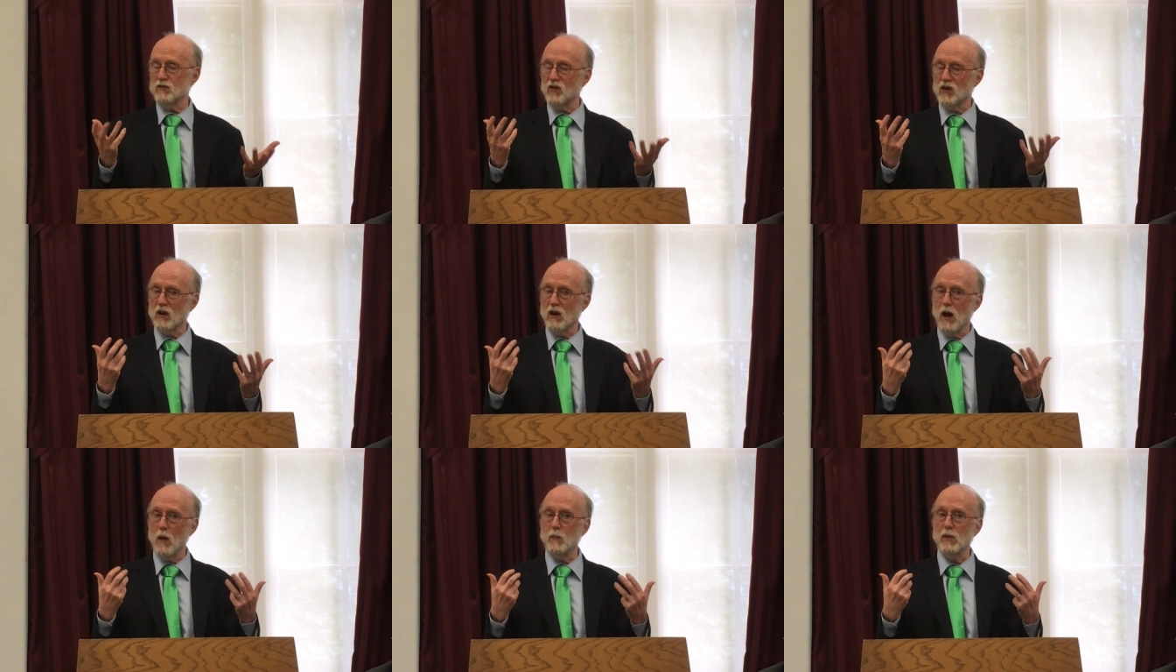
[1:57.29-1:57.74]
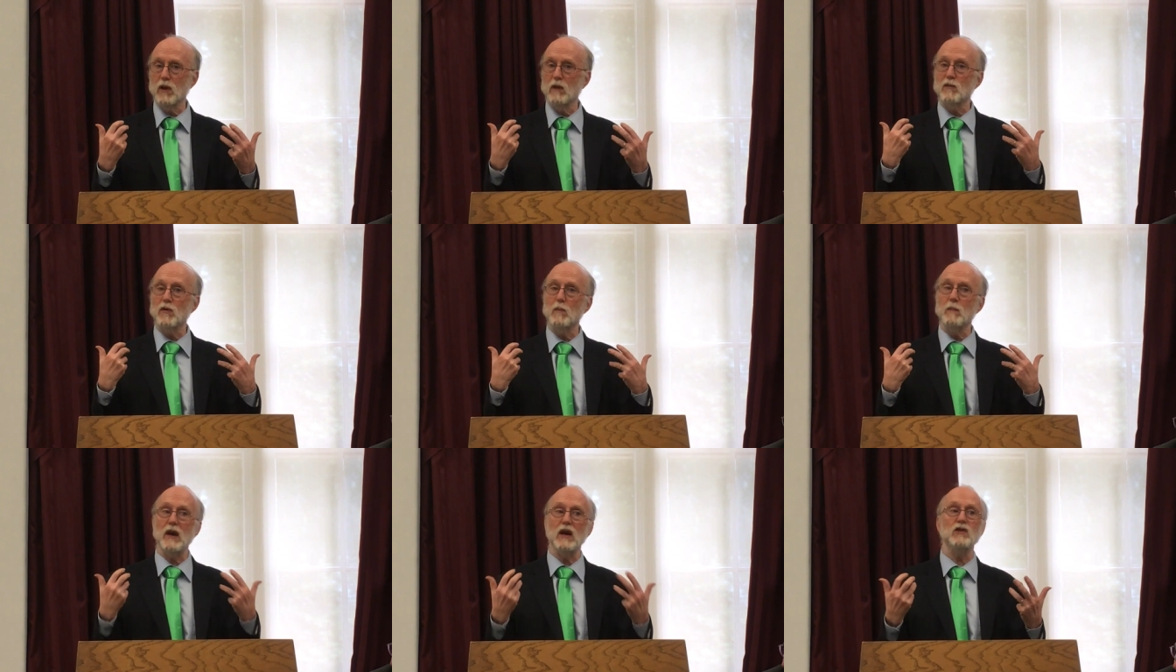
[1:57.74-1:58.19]
a couple
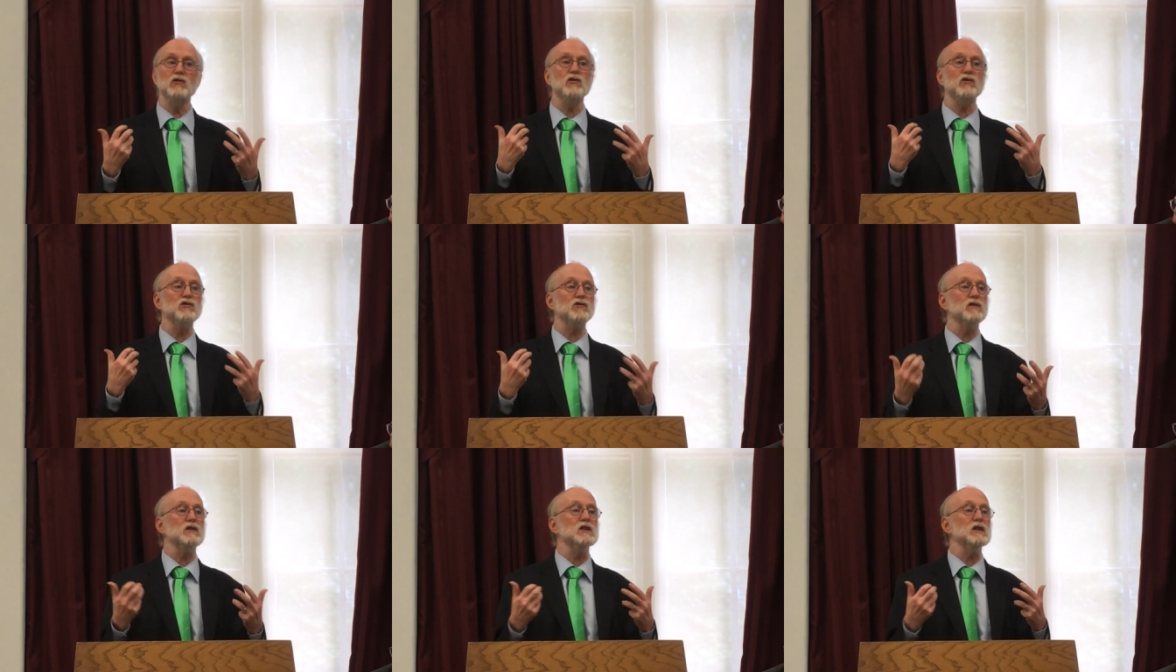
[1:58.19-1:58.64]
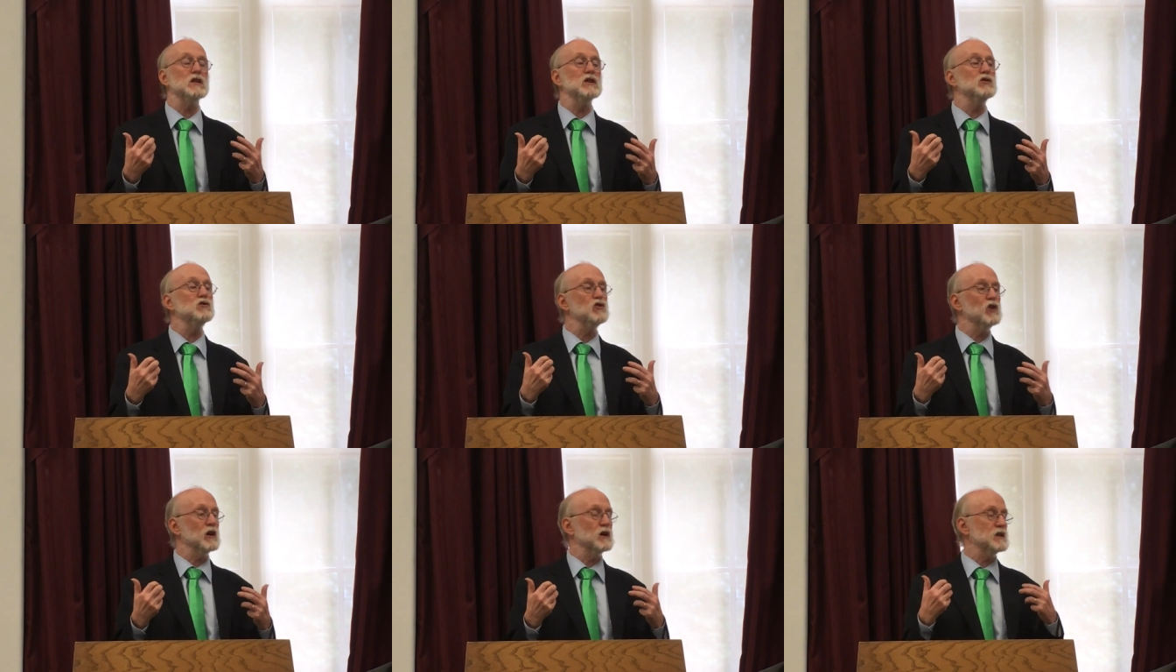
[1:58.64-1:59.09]
of the major
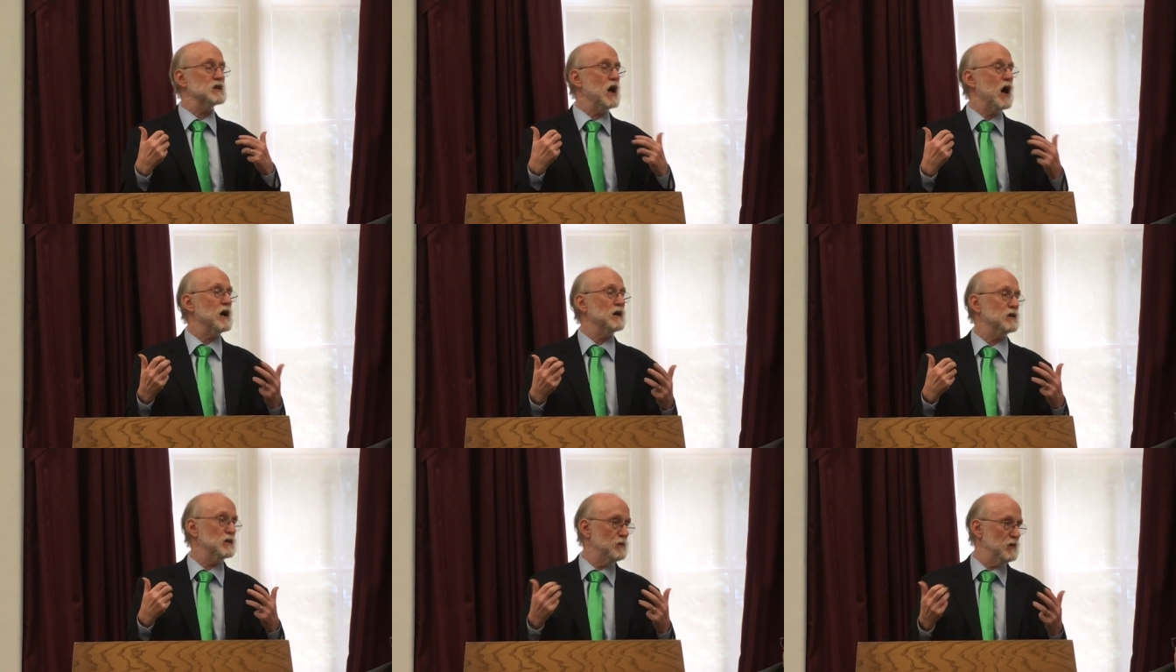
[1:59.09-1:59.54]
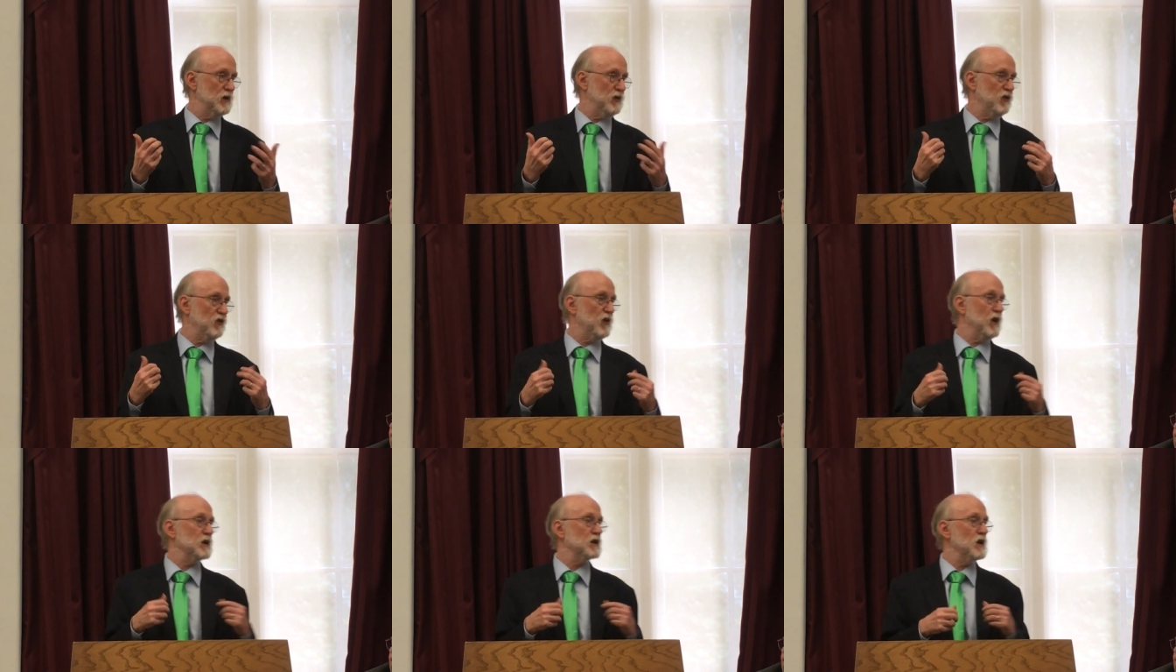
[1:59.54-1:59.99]
strategic
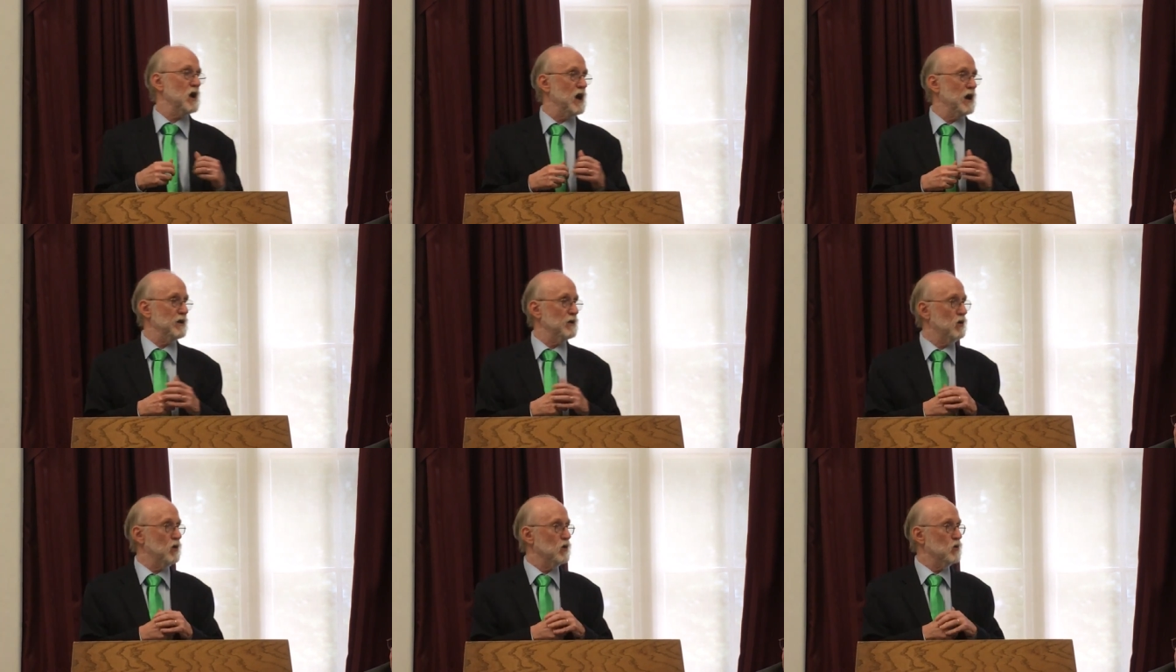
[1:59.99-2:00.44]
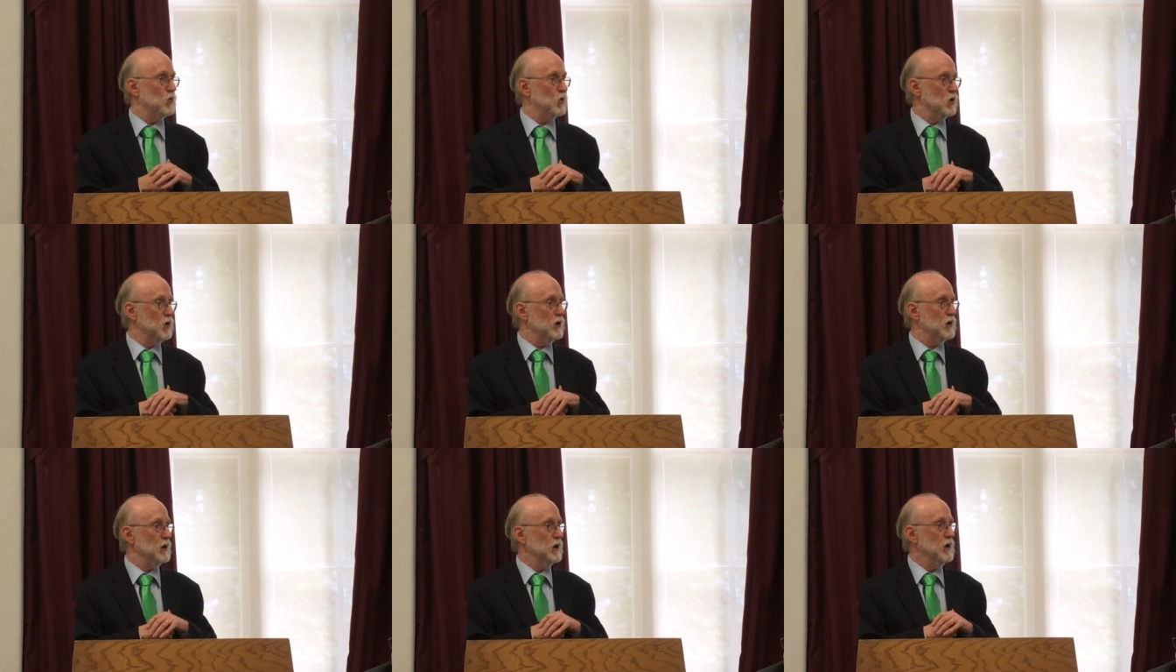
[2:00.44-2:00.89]
documents that guide our
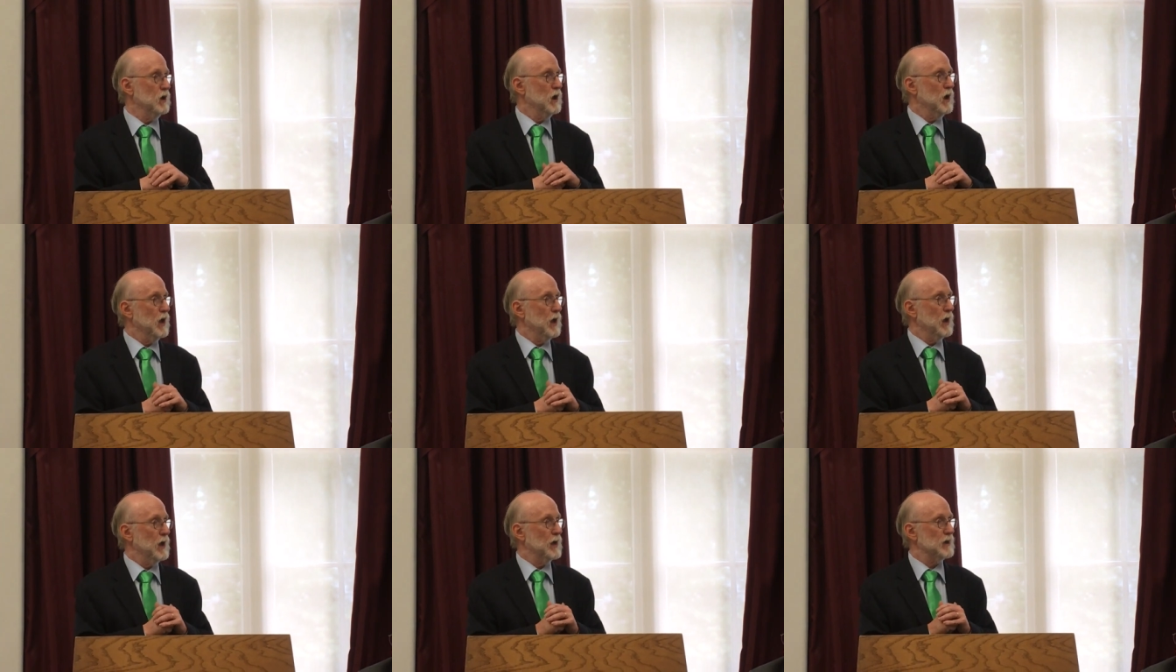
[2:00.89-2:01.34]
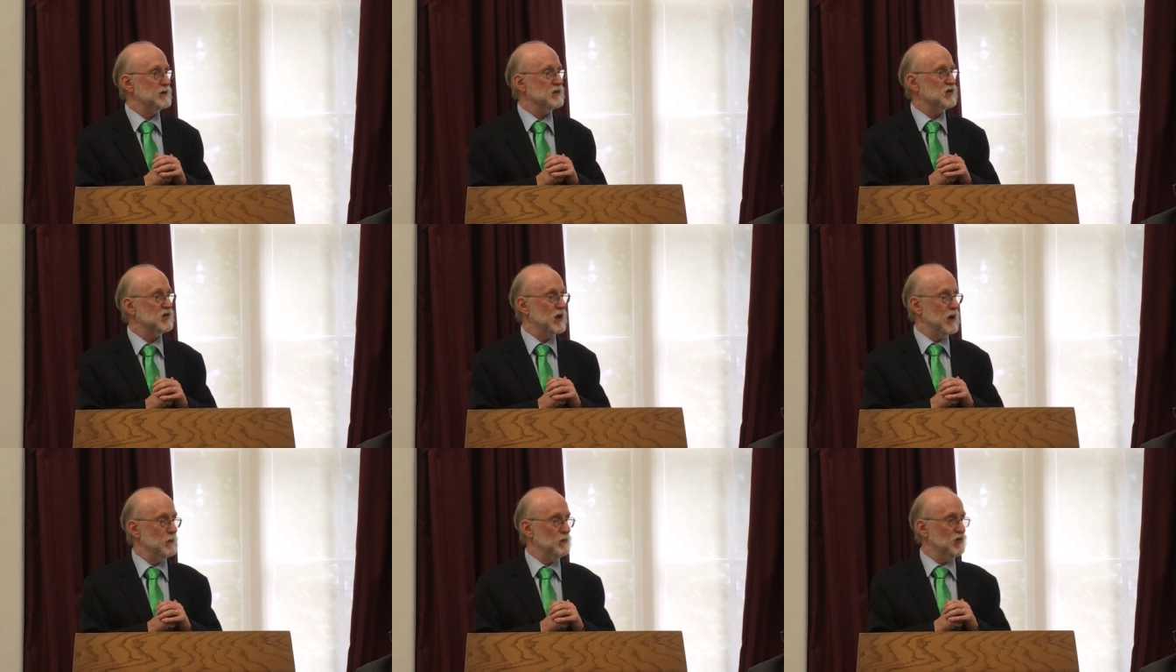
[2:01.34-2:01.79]
work at
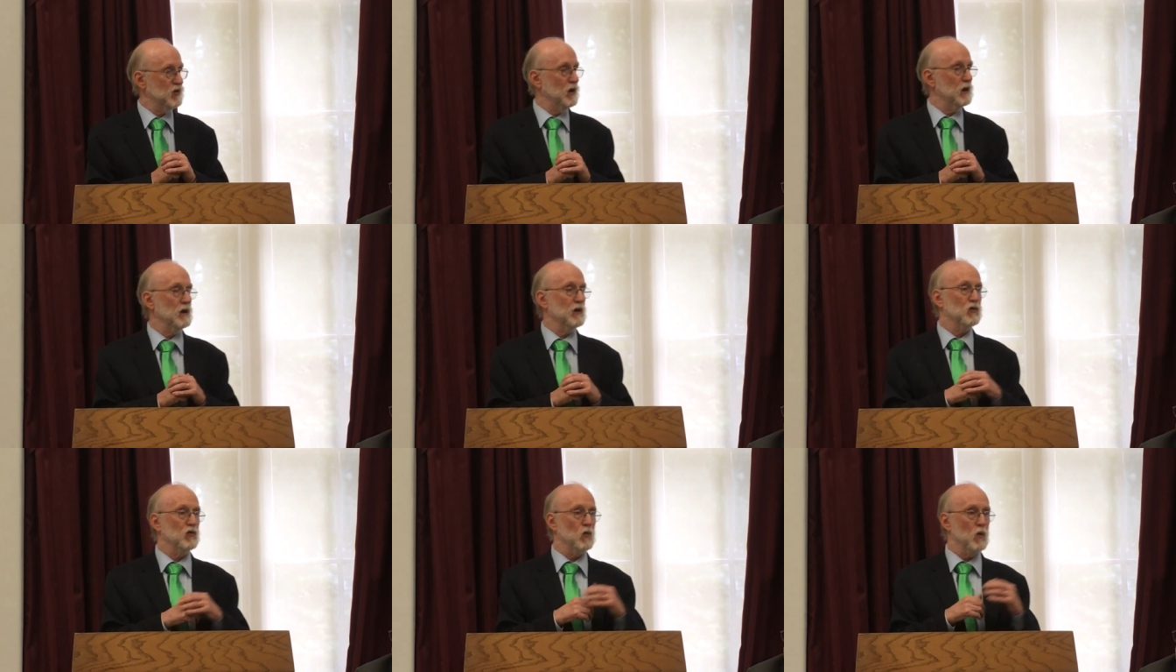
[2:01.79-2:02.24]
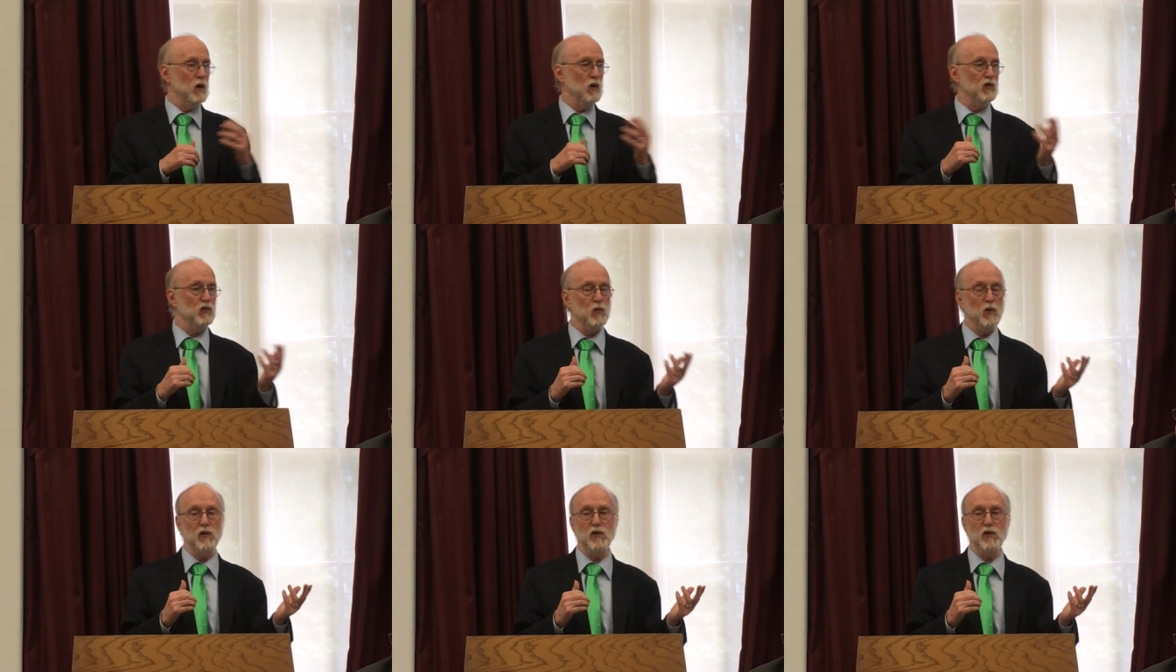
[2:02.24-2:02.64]
SAMHSA, as well as